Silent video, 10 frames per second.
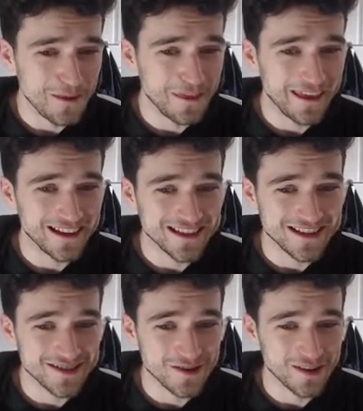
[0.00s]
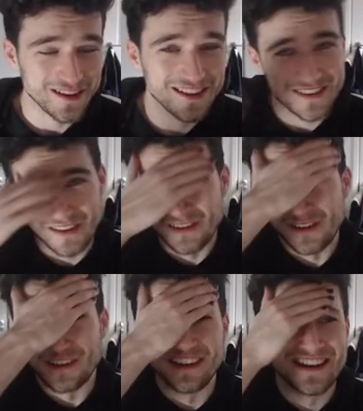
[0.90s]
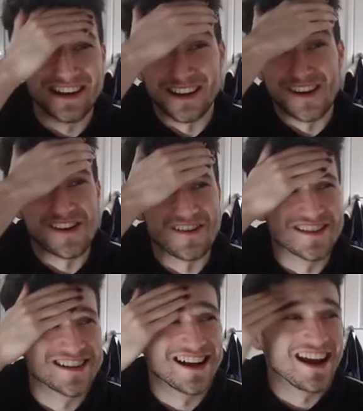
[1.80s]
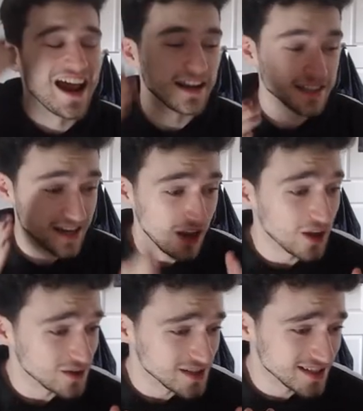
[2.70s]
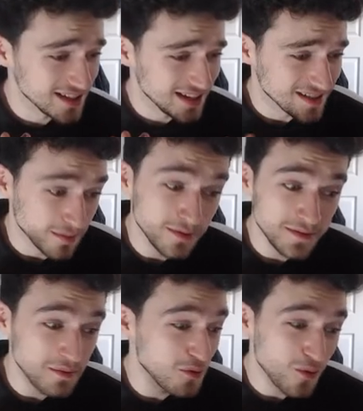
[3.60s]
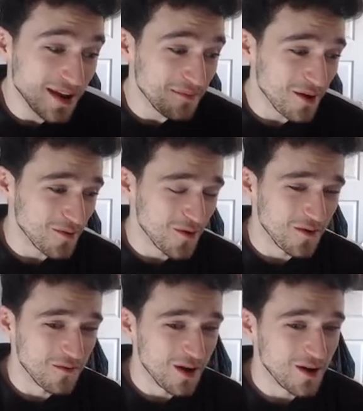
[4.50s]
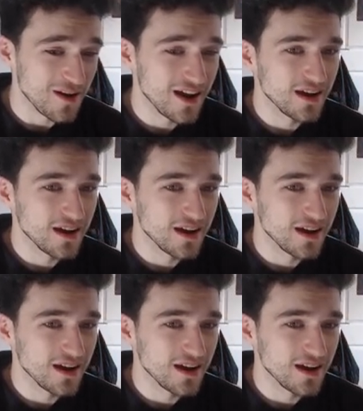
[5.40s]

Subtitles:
things drawing to like a close and it's close, sometimes people win by one vote.